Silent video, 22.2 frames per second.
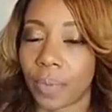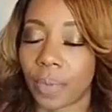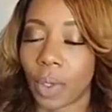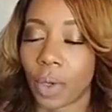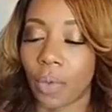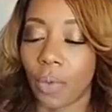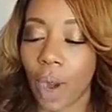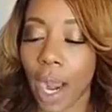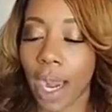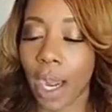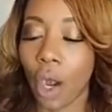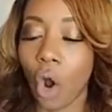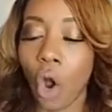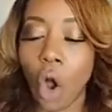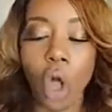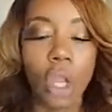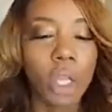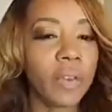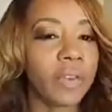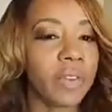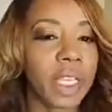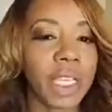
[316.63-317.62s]
Right?
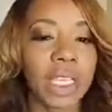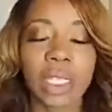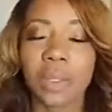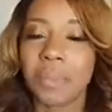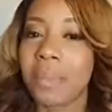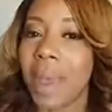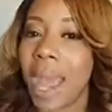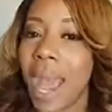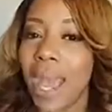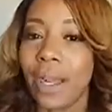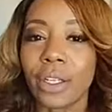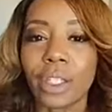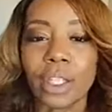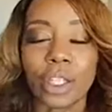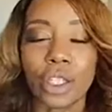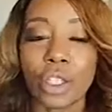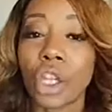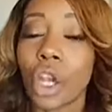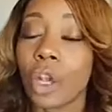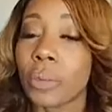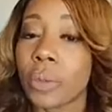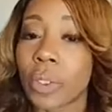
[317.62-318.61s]
All of this matters in
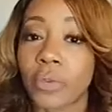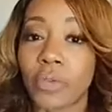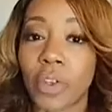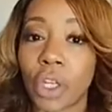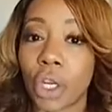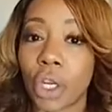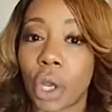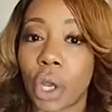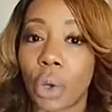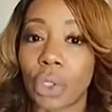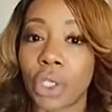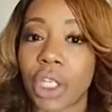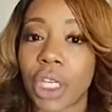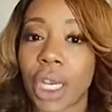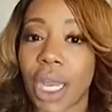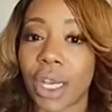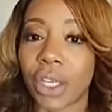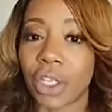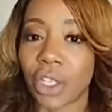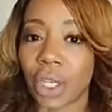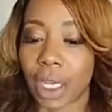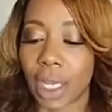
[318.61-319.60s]
terms of your
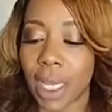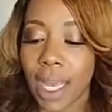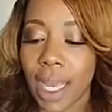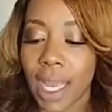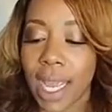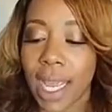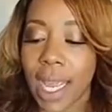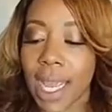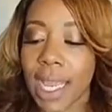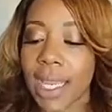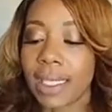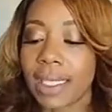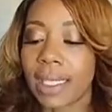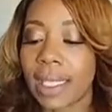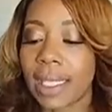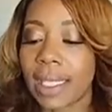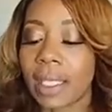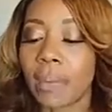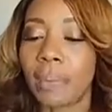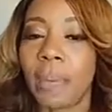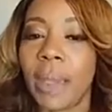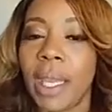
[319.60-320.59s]
negotiation. Is this
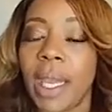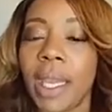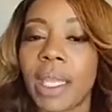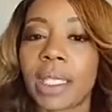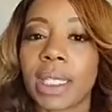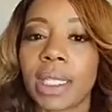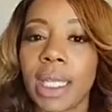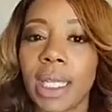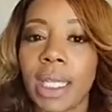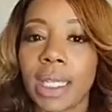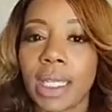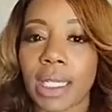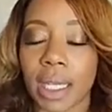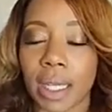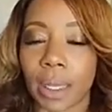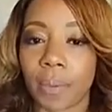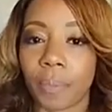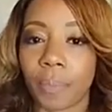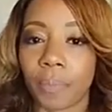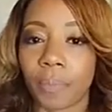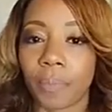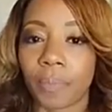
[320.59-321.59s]
a peak
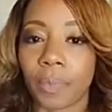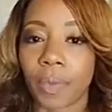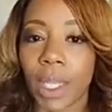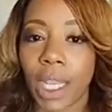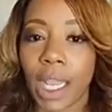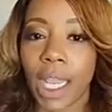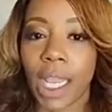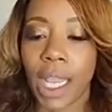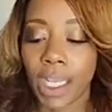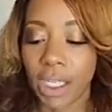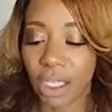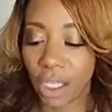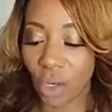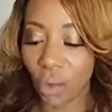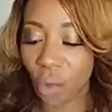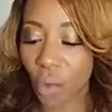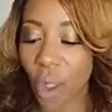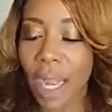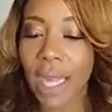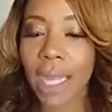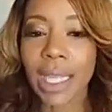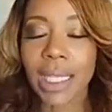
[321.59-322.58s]
season? Is it
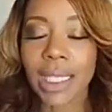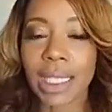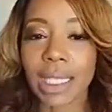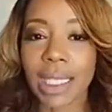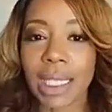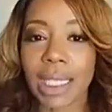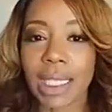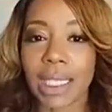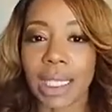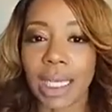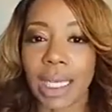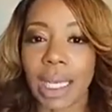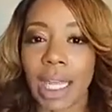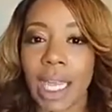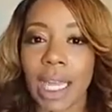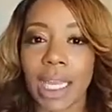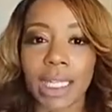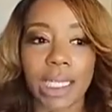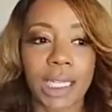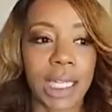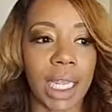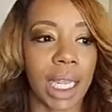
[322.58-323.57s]
wedding season?
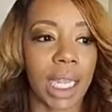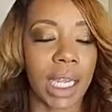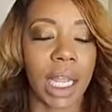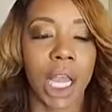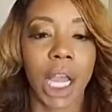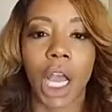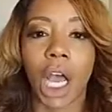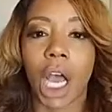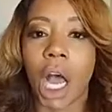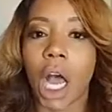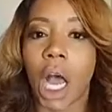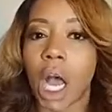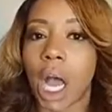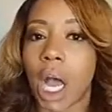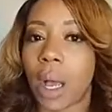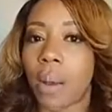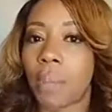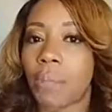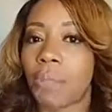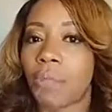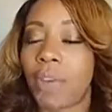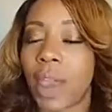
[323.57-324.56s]
Is it
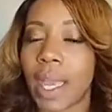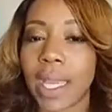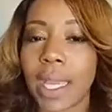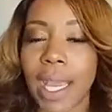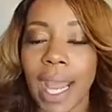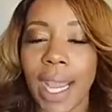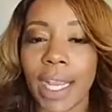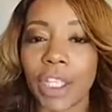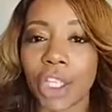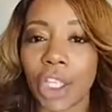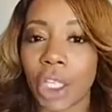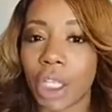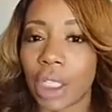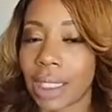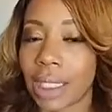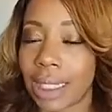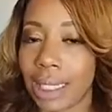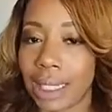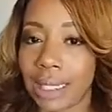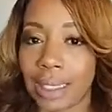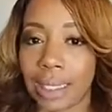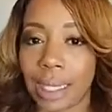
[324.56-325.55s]
vacation
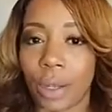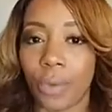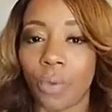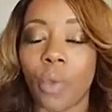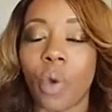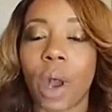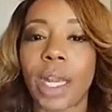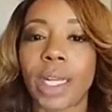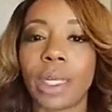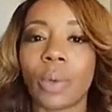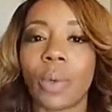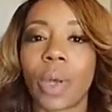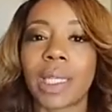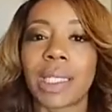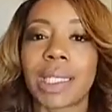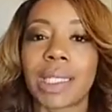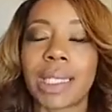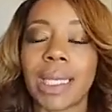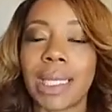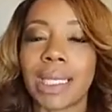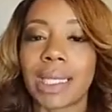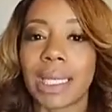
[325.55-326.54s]
season? What
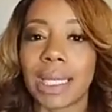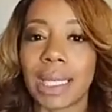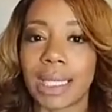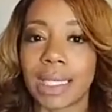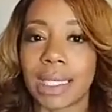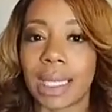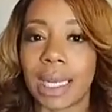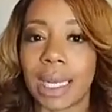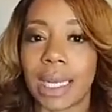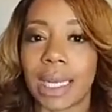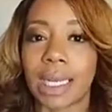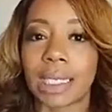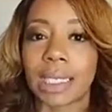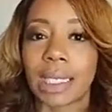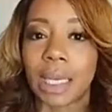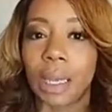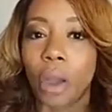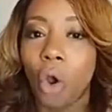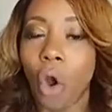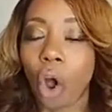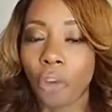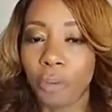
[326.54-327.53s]
season is it in? Is it
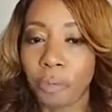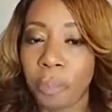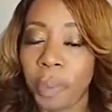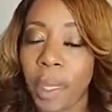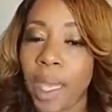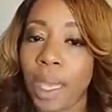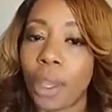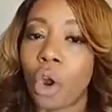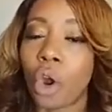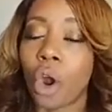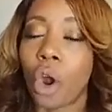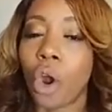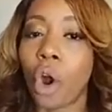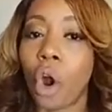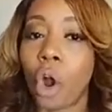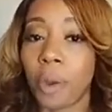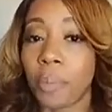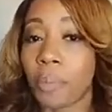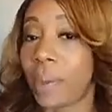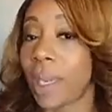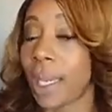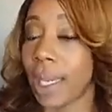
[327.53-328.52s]
off peak or
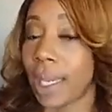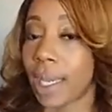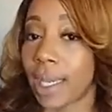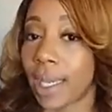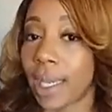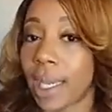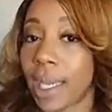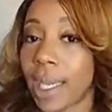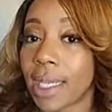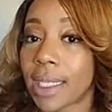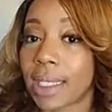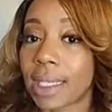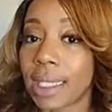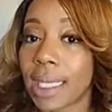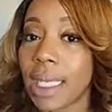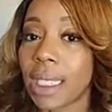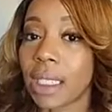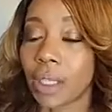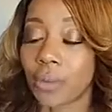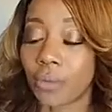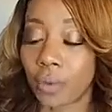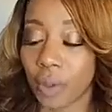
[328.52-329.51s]
on peak
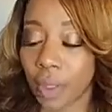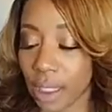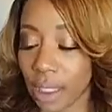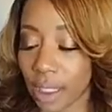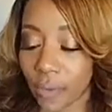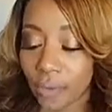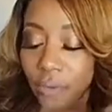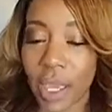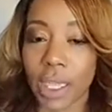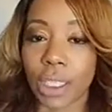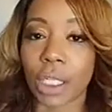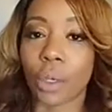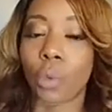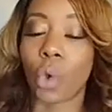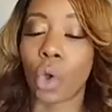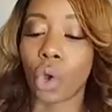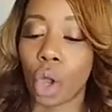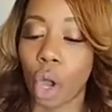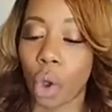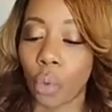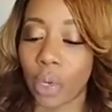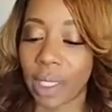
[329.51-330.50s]
season for these events? And we'll
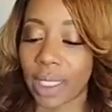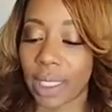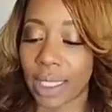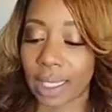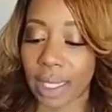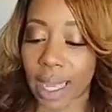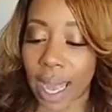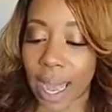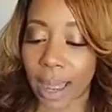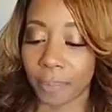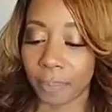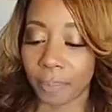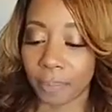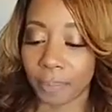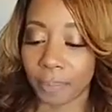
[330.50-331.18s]
go into that.